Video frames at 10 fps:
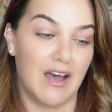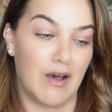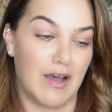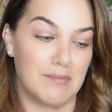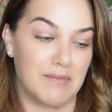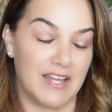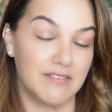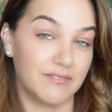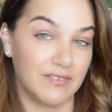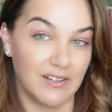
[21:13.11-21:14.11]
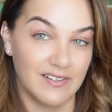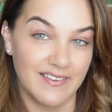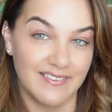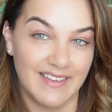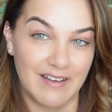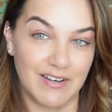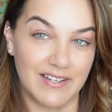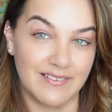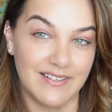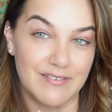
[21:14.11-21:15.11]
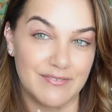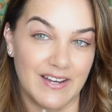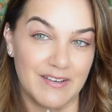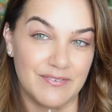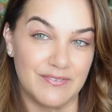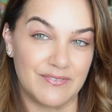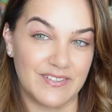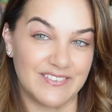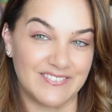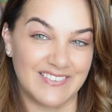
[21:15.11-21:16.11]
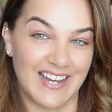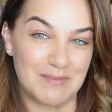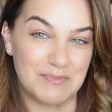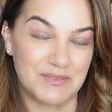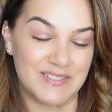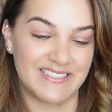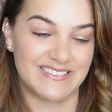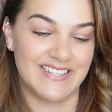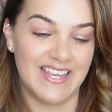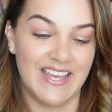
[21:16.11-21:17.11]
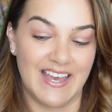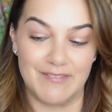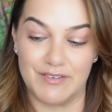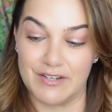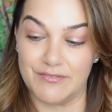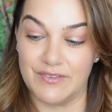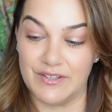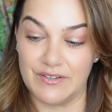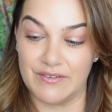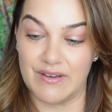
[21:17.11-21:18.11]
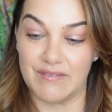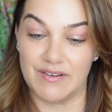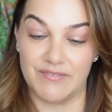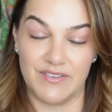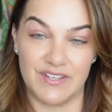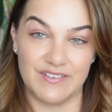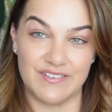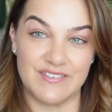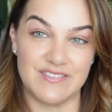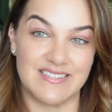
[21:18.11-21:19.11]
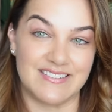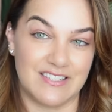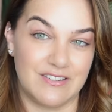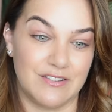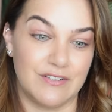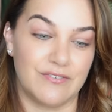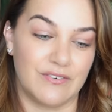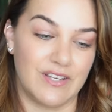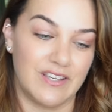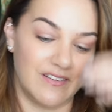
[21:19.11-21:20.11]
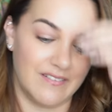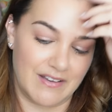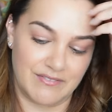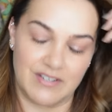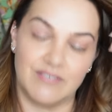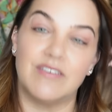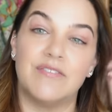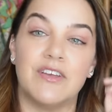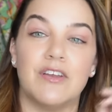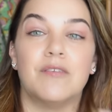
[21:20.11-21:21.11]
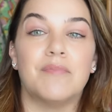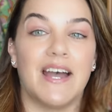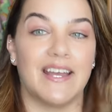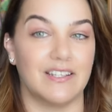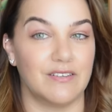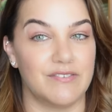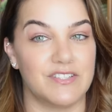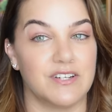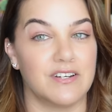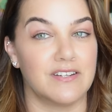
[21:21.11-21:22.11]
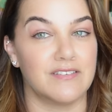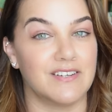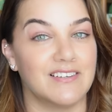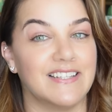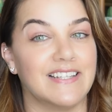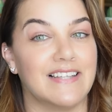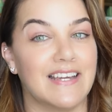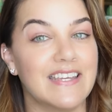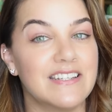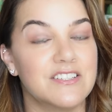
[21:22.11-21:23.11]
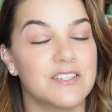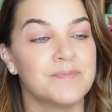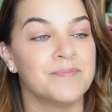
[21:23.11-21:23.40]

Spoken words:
I might vlog that one if I feel up to it. I've got a few reviews to do for you. I've got to review my Louis Vuitton rolling luggage.